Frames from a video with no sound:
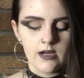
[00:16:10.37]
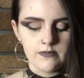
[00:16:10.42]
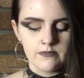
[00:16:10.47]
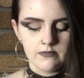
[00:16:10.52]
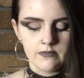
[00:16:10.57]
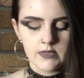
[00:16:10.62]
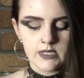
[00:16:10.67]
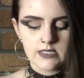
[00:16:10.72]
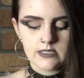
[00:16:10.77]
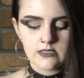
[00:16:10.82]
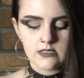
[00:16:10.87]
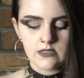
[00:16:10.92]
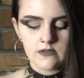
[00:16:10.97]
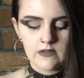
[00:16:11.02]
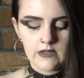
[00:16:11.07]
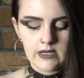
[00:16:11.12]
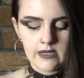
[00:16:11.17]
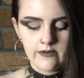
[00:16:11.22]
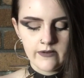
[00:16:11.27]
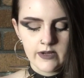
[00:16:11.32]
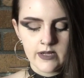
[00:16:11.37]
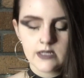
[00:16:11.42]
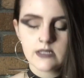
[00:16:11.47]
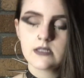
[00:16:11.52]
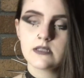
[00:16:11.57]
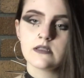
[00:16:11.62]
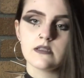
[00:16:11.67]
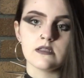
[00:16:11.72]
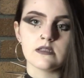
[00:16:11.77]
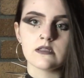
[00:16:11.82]
It's to the lyrics,
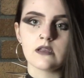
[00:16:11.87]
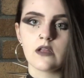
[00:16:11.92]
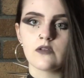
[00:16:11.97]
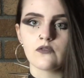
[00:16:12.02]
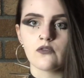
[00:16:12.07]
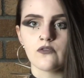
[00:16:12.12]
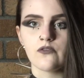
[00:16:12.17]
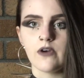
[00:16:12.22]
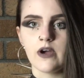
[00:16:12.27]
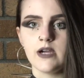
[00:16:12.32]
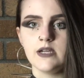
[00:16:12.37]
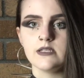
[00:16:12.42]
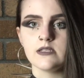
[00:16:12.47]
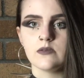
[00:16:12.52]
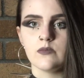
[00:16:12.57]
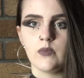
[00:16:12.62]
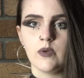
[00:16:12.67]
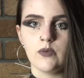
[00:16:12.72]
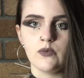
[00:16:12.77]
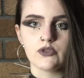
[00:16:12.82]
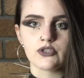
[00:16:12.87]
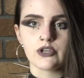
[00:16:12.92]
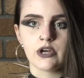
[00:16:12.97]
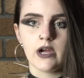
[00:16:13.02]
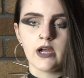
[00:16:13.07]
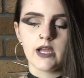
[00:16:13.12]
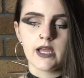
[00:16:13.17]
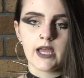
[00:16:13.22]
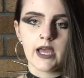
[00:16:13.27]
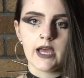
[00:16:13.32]
"The sun will rise and we will try
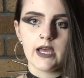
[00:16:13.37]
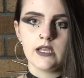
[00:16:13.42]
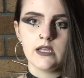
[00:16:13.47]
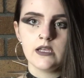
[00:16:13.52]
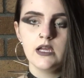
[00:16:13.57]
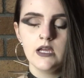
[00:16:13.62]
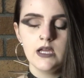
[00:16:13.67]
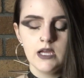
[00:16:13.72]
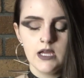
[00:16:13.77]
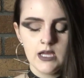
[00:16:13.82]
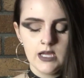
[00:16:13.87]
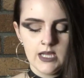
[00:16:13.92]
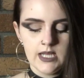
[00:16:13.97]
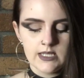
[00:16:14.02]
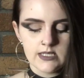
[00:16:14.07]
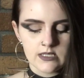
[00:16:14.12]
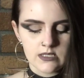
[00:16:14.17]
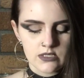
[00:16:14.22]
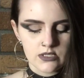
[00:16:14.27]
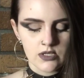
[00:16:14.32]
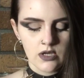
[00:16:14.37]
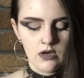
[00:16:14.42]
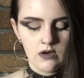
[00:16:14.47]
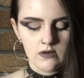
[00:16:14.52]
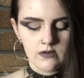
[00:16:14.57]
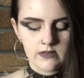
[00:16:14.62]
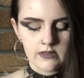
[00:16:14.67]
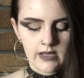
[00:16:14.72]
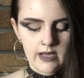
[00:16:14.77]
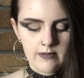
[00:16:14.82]
again." It's a
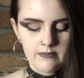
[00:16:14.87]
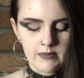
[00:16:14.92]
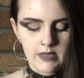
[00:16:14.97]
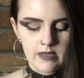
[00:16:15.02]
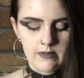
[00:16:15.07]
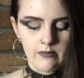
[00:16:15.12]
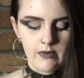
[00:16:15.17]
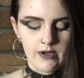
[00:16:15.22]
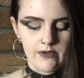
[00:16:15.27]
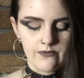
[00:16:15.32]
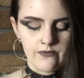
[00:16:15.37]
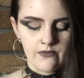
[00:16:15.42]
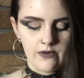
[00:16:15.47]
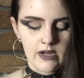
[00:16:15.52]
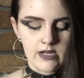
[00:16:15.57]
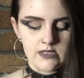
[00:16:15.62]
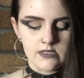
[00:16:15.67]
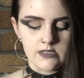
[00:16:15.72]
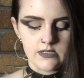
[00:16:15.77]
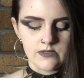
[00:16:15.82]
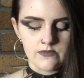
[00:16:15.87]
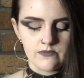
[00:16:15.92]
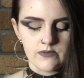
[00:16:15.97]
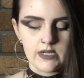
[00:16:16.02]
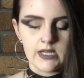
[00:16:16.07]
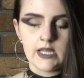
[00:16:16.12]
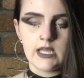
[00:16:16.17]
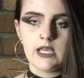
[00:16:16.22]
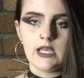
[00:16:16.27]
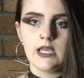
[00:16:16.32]
song that me and my friend
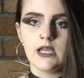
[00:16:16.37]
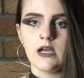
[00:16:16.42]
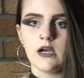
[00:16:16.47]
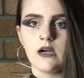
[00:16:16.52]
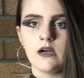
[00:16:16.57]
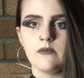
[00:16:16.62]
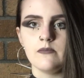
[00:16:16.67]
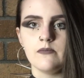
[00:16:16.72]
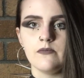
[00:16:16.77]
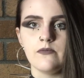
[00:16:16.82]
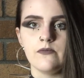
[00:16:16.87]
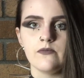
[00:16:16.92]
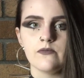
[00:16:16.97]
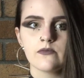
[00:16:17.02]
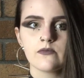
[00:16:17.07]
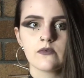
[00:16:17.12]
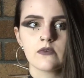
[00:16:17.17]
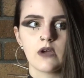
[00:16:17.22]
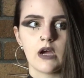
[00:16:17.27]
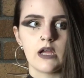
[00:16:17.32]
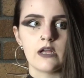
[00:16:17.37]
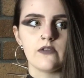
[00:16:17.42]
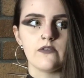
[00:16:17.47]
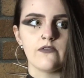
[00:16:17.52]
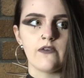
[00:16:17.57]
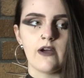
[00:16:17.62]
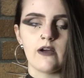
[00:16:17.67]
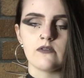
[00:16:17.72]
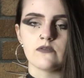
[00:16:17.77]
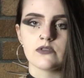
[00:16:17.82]
really kind of
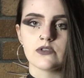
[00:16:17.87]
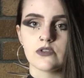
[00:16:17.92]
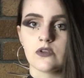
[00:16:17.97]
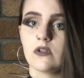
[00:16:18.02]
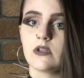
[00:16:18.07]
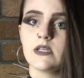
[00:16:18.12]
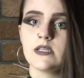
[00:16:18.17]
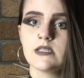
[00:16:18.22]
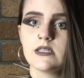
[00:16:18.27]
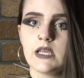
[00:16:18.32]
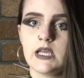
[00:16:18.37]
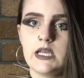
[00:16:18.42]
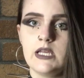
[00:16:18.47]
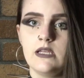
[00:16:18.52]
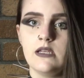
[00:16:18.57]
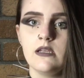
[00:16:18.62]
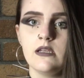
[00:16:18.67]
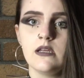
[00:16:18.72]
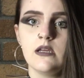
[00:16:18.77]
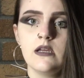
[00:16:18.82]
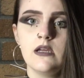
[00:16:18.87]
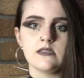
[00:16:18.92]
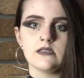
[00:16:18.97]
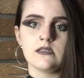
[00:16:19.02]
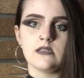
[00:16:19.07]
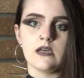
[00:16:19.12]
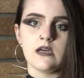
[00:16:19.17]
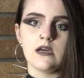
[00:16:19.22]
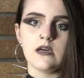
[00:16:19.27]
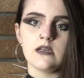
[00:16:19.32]
found solace in.
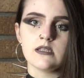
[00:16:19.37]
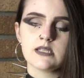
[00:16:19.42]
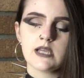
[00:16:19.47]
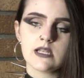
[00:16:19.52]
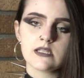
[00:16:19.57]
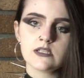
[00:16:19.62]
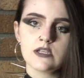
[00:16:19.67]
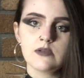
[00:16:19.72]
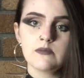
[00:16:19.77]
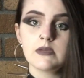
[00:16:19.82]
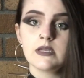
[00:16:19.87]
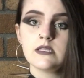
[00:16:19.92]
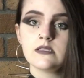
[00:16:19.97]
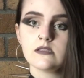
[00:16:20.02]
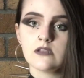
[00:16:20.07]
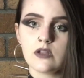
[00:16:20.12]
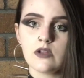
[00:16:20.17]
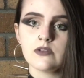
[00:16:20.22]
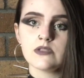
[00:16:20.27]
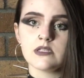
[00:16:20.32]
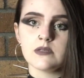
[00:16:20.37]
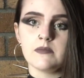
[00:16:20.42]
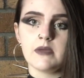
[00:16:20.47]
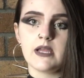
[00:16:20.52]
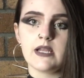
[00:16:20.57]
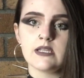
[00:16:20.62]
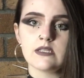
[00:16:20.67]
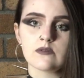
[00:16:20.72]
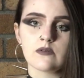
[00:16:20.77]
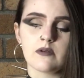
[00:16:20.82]
The tattoo means a lot to me.
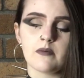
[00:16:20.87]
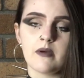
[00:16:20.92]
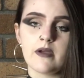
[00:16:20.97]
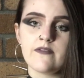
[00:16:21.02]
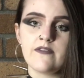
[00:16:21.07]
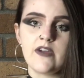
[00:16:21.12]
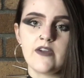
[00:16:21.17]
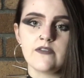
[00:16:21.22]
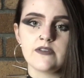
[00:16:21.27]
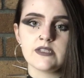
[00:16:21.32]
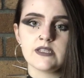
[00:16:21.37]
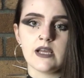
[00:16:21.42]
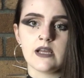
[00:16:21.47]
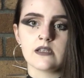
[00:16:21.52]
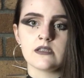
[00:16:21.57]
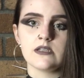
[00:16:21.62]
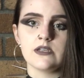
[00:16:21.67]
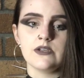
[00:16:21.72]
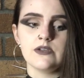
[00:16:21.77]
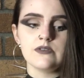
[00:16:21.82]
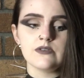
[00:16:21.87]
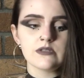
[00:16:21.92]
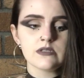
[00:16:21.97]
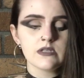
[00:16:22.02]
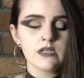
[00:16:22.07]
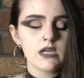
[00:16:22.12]
It's one of my favourite tattoos.